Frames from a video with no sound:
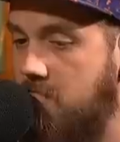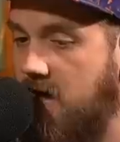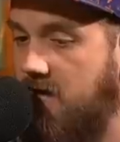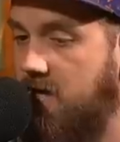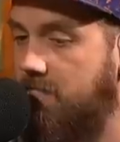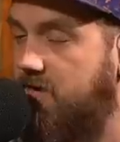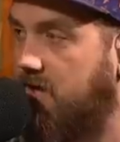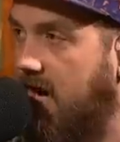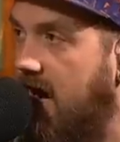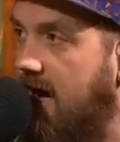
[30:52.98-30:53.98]
made him the
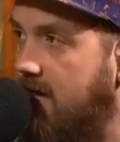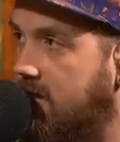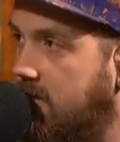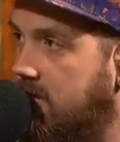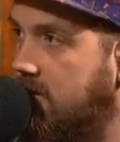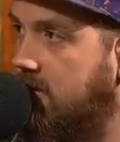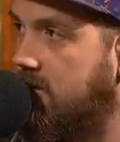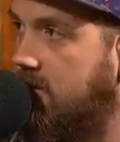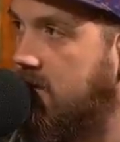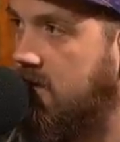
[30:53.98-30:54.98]
guy. He's the
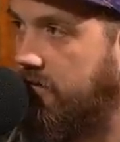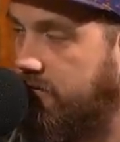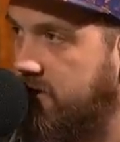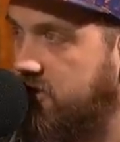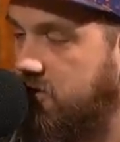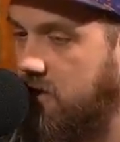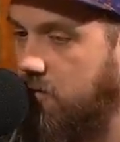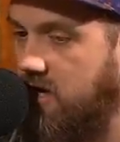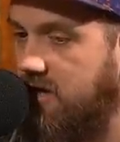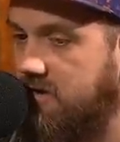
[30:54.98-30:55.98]
dude. In 3 straight
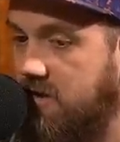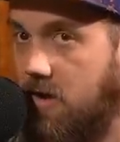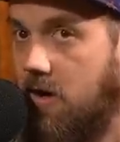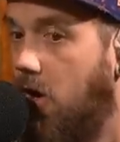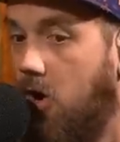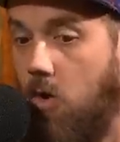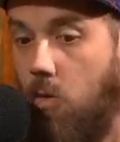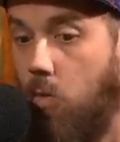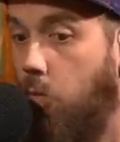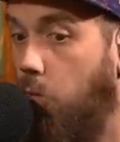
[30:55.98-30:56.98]
weeks.
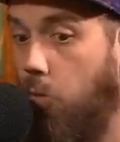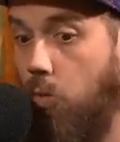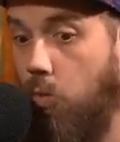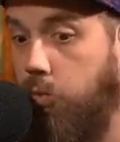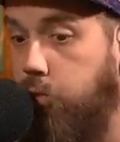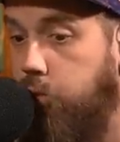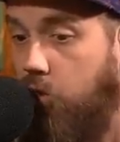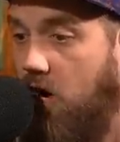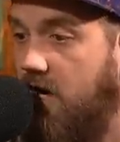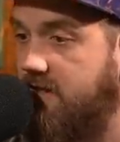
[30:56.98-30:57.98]

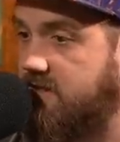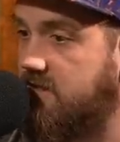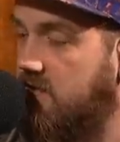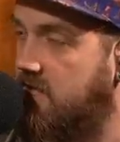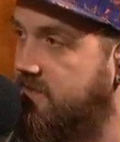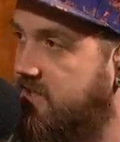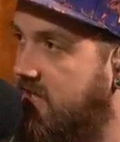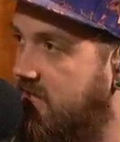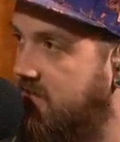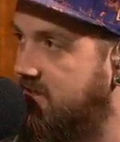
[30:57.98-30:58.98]
What is
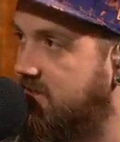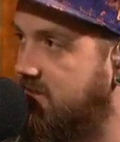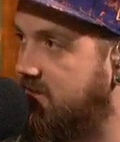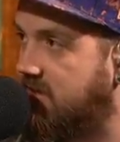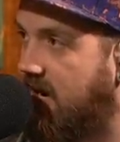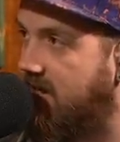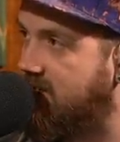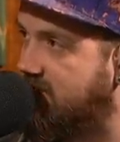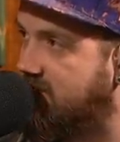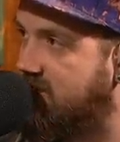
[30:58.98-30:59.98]
his
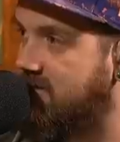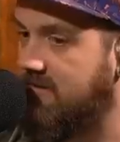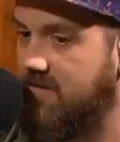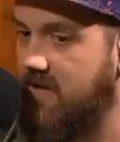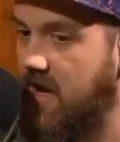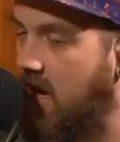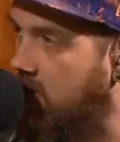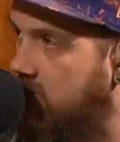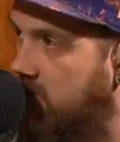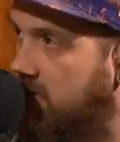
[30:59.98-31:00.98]
dynasty
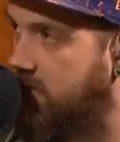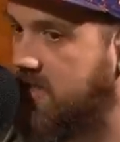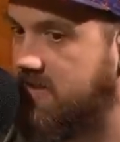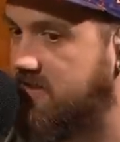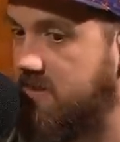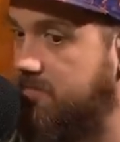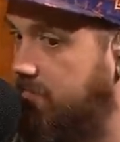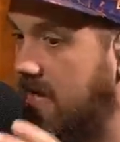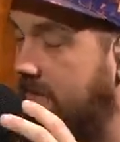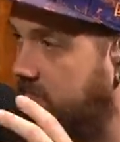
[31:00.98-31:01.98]
outlook? Because
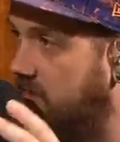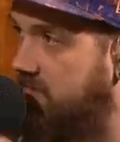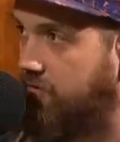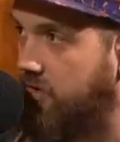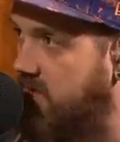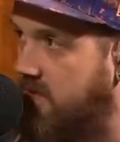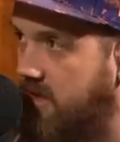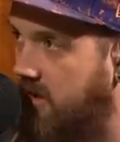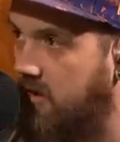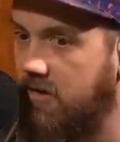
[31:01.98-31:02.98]
after his rookie
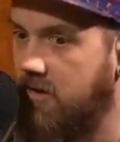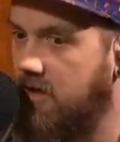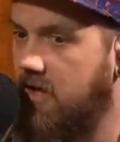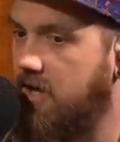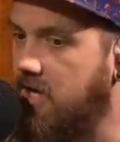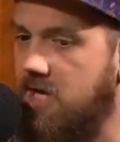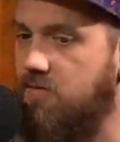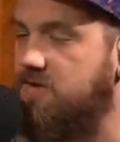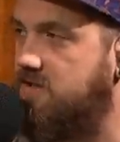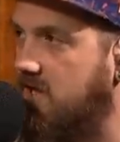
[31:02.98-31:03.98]
year, he
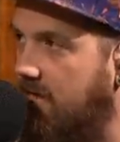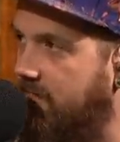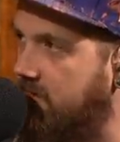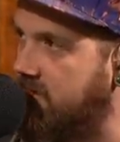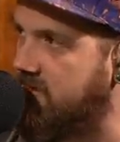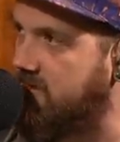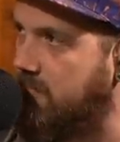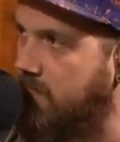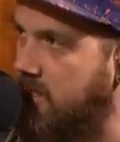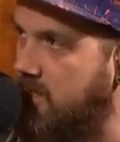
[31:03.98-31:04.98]
was definitely
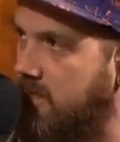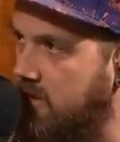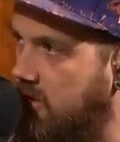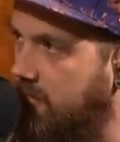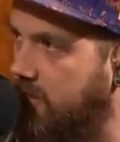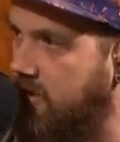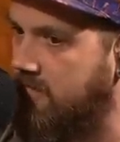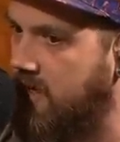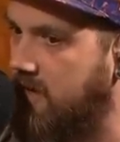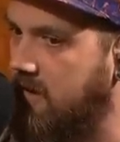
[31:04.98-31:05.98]
somebody, a young player
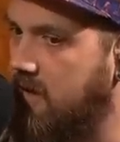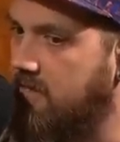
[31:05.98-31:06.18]
that